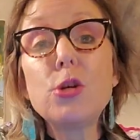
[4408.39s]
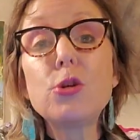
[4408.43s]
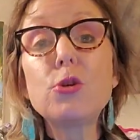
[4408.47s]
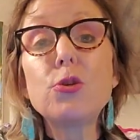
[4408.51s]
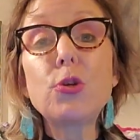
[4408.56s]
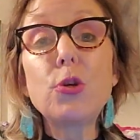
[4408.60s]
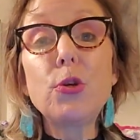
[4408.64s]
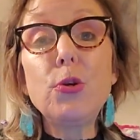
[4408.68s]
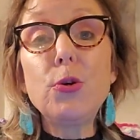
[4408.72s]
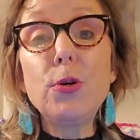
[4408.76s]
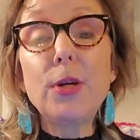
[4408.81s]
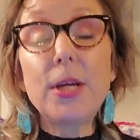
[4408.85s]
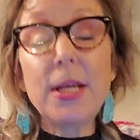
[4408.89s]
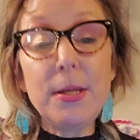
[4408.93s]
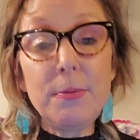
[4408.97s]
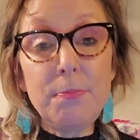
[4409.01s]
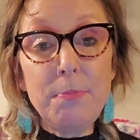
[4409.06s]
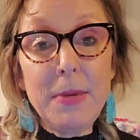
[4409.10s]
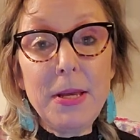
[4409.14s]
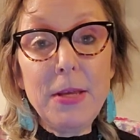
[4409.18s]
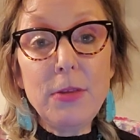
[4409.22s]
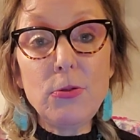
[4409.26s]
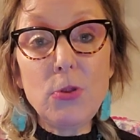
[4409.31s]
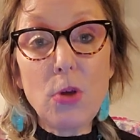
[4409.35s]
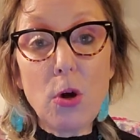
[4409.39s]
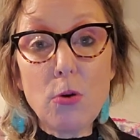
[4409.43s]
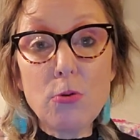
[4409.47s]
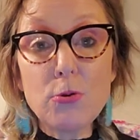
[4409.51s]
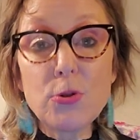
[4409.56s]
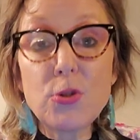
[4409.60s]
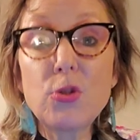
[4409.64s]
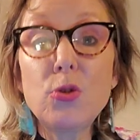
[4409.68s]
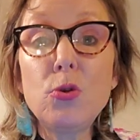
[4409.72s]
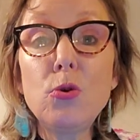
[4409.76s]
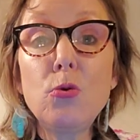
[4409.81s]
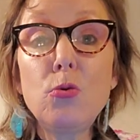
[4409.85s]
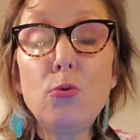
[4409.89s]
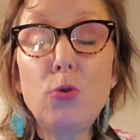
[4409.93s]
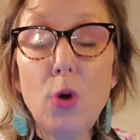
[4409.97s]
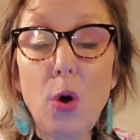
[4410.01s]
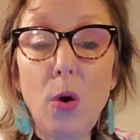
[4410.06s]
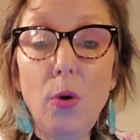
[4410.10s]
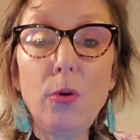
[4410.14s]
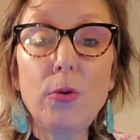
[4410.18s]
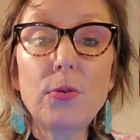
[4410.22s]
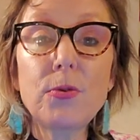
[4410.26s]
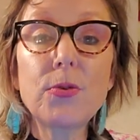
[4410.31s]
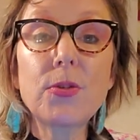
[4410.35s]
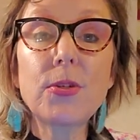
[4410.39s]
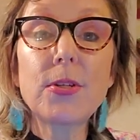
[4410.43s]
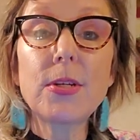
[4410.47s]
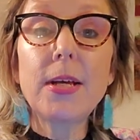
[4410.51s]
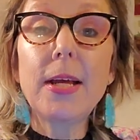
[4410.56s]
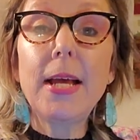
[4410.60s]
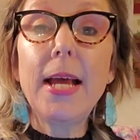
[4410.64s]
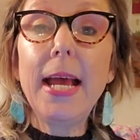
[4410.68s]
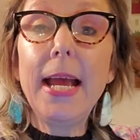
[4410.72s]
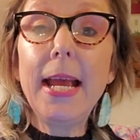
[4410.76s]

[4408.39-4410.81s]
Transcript: so you can meet those new goals